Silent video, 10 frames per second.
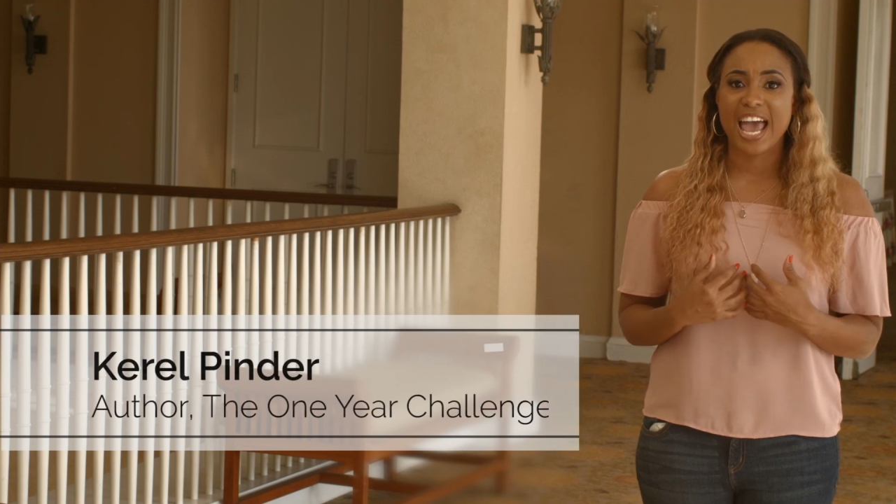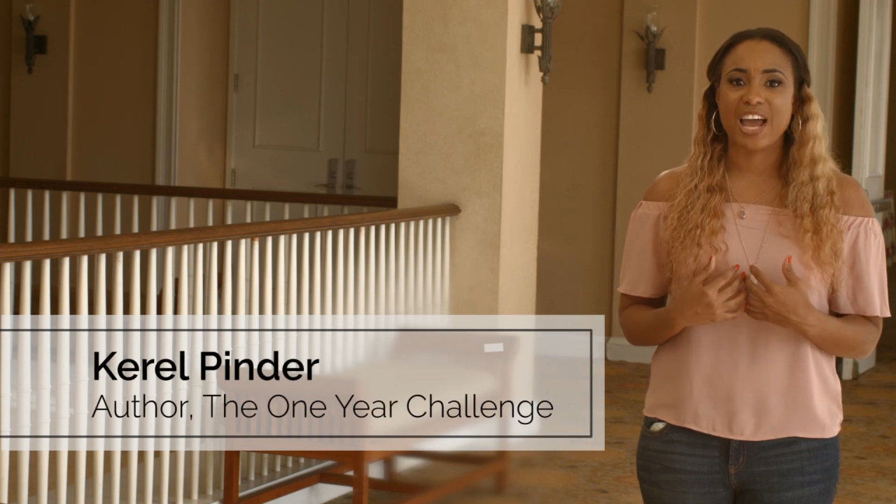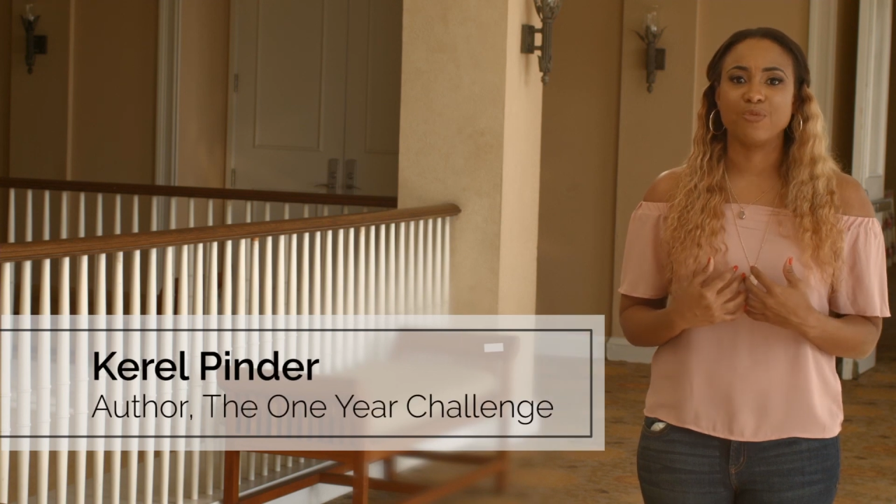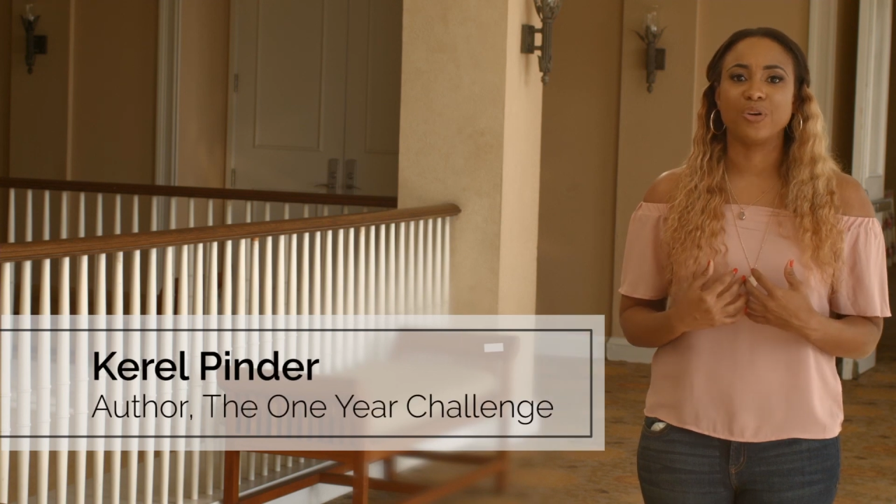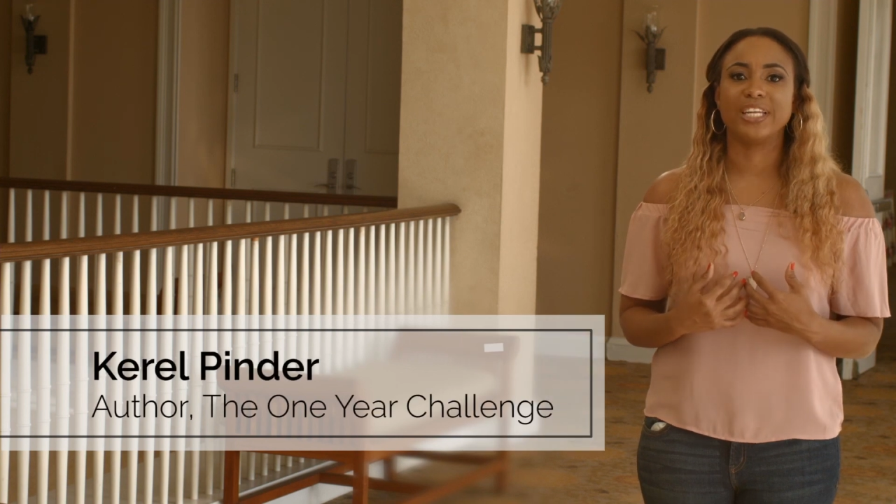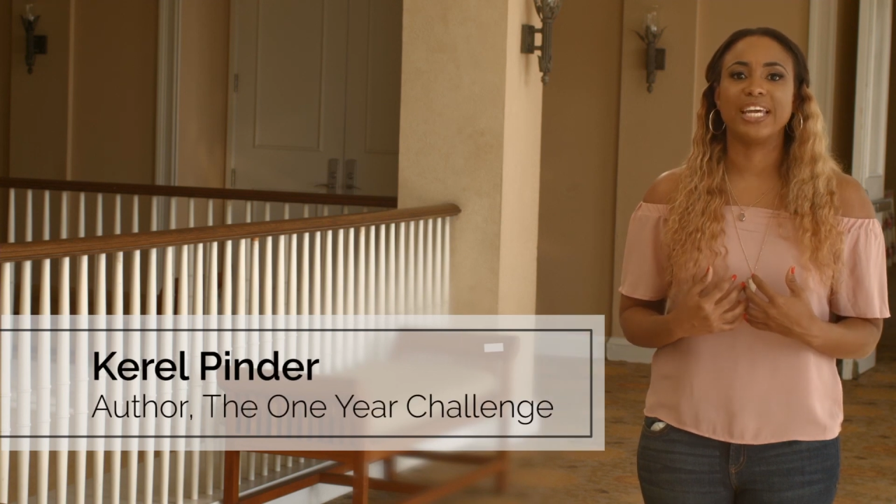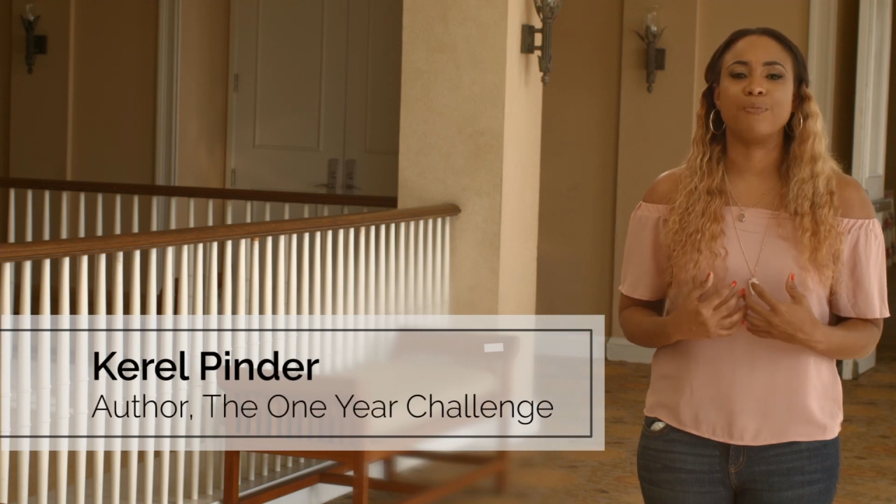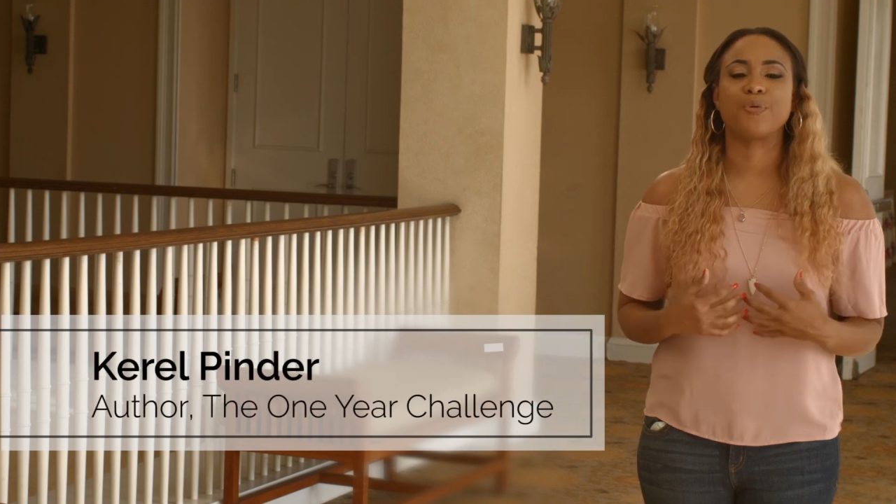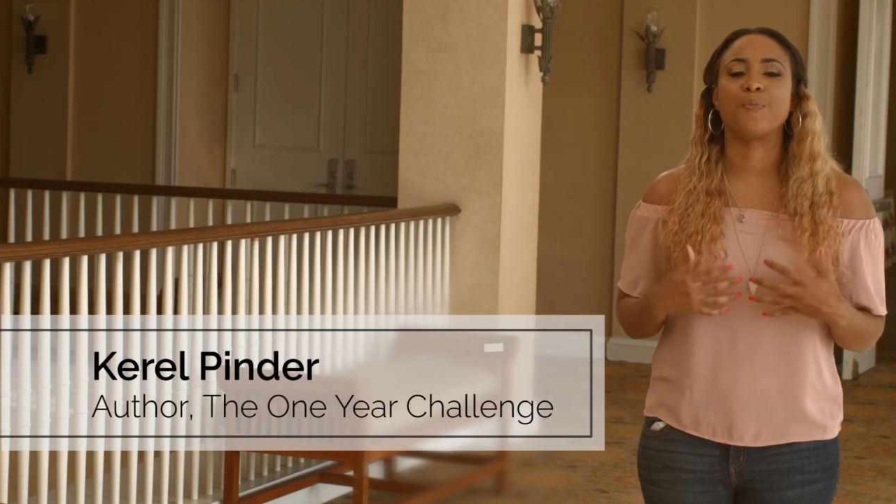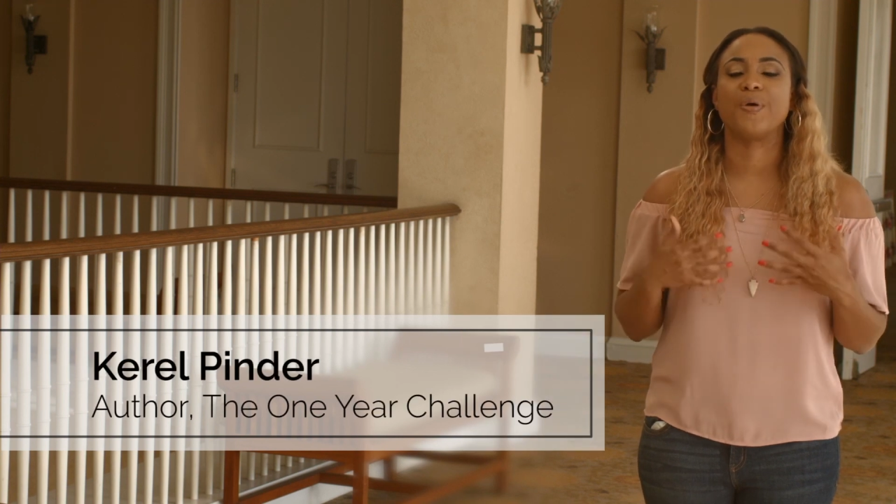and
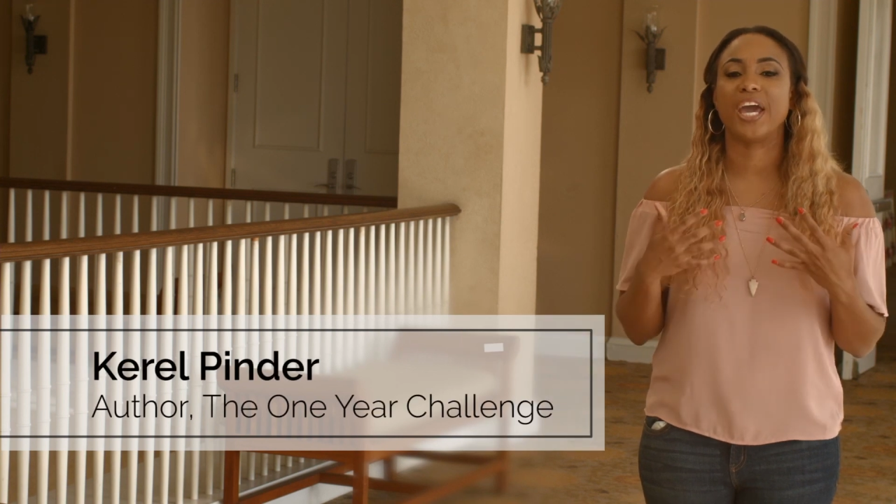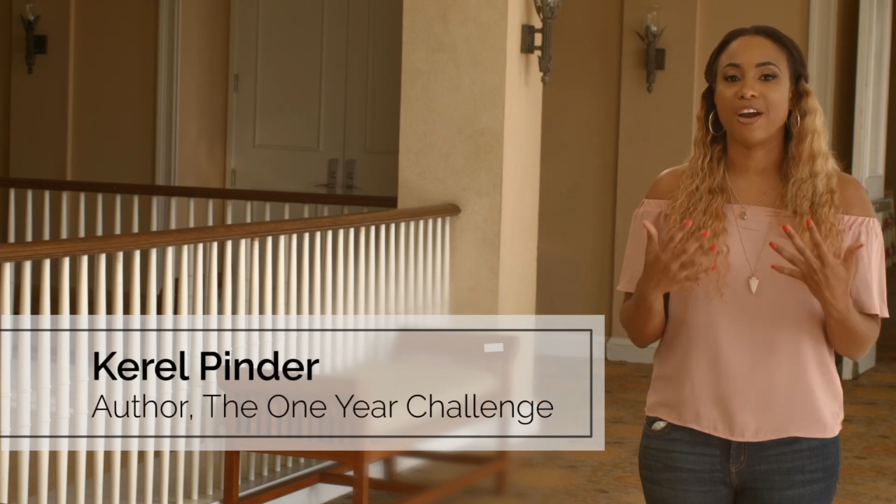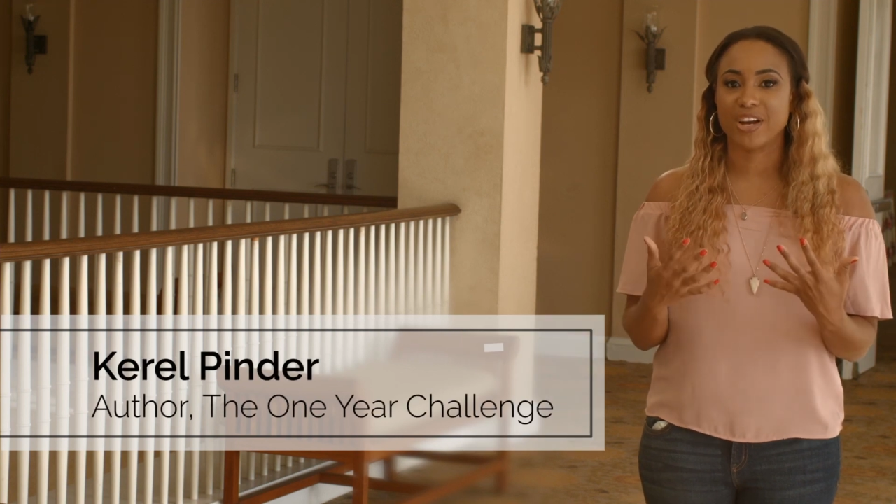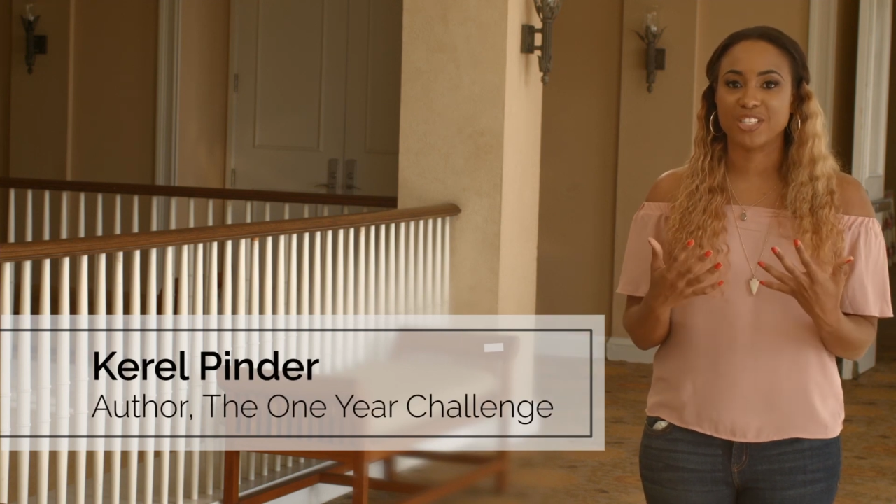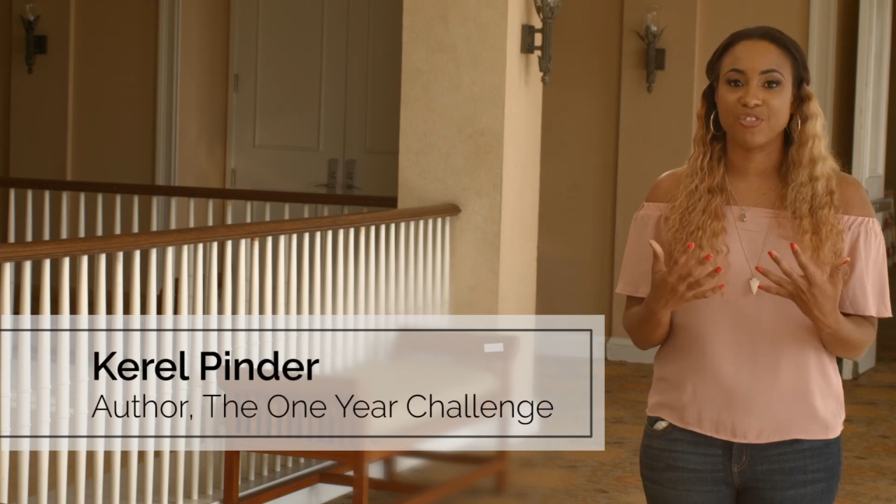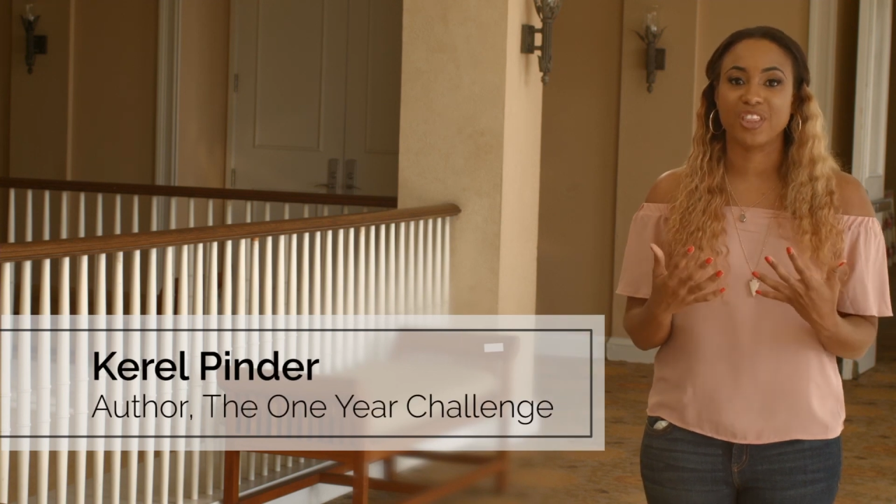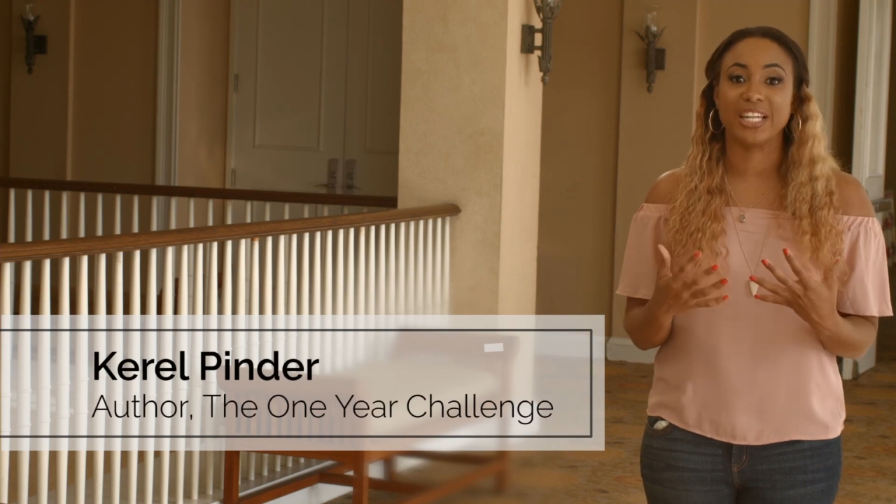really prepare us for